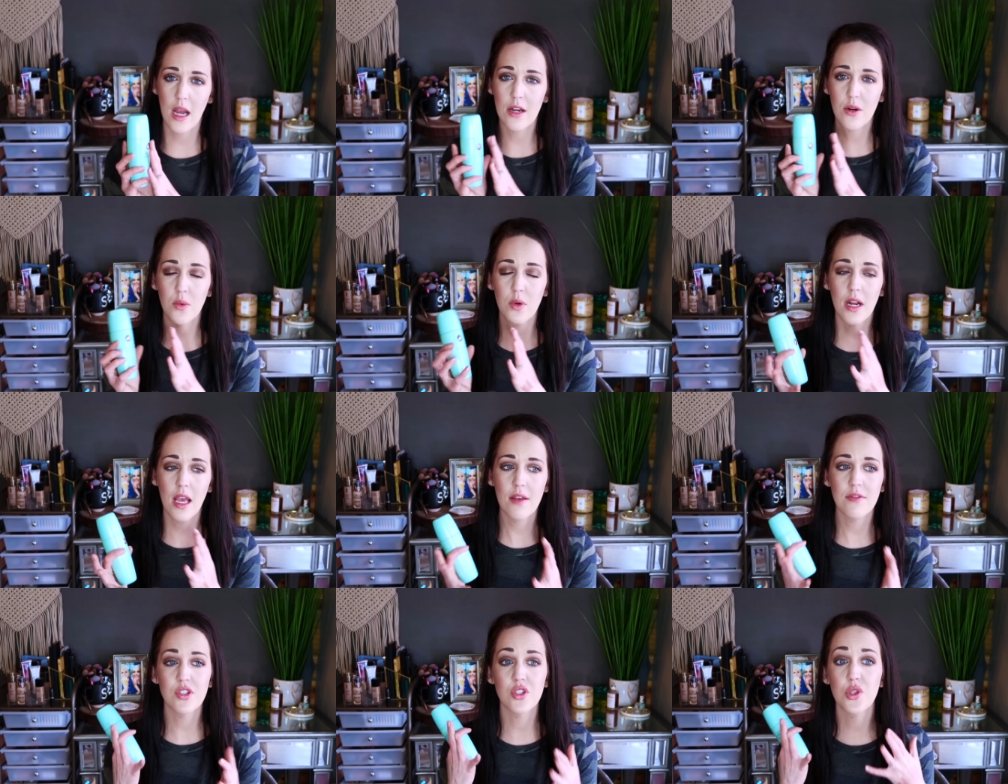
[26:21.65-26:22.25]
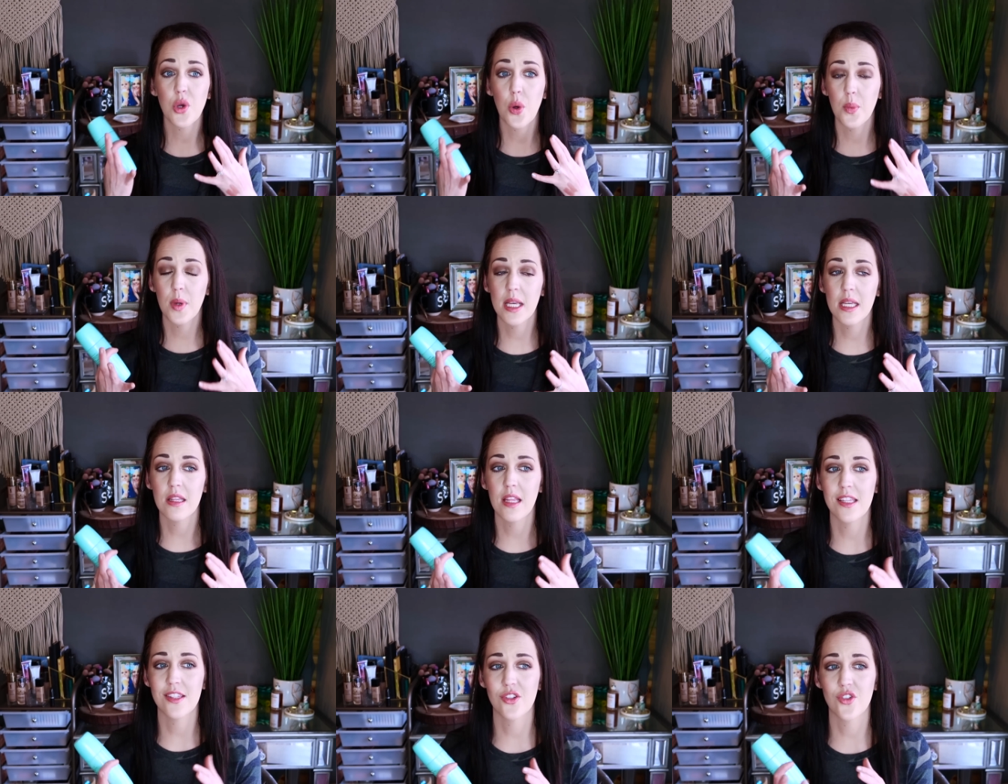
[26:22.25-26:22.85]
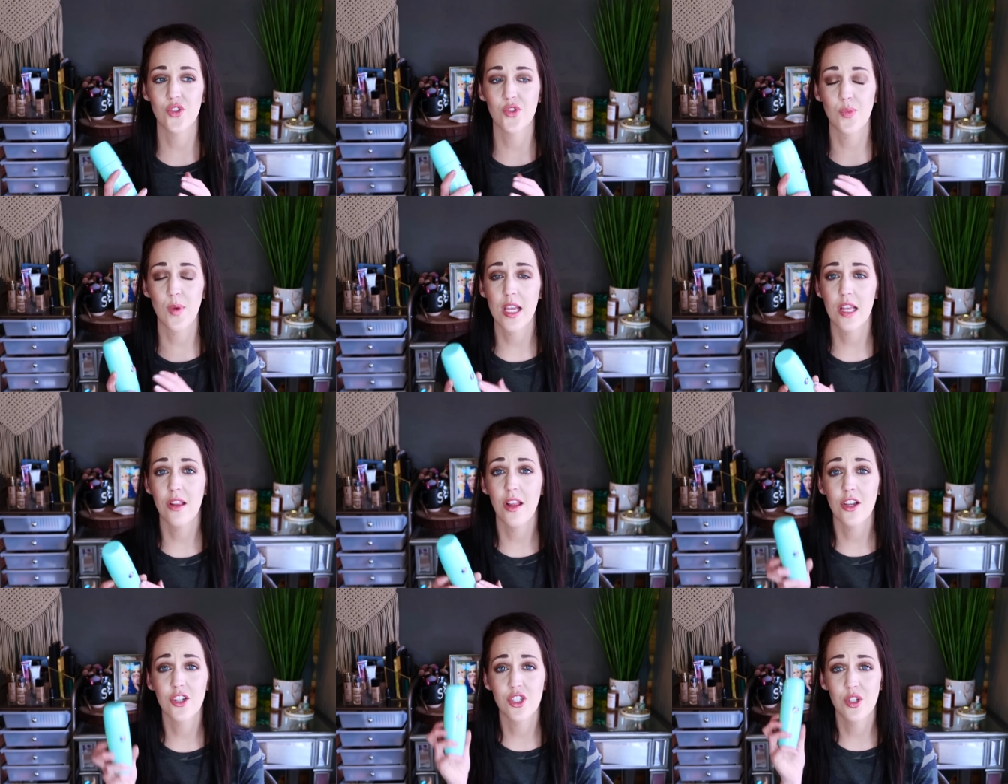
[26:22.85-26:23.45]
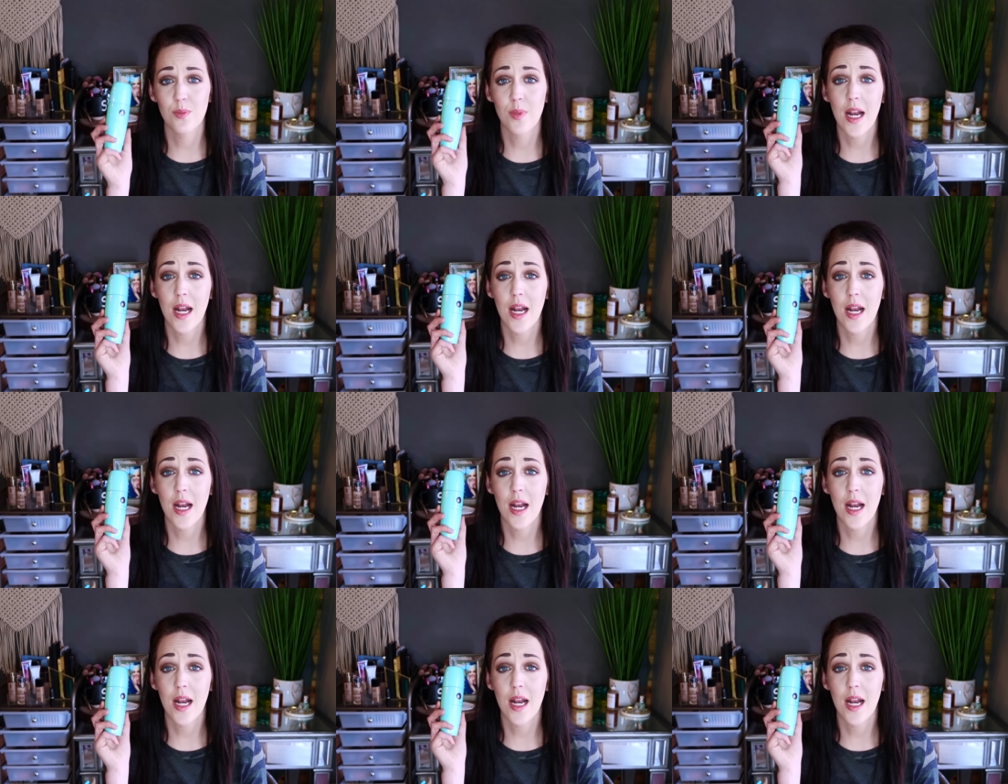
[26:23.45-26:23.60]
I don't want to have so many cleansers in my collection.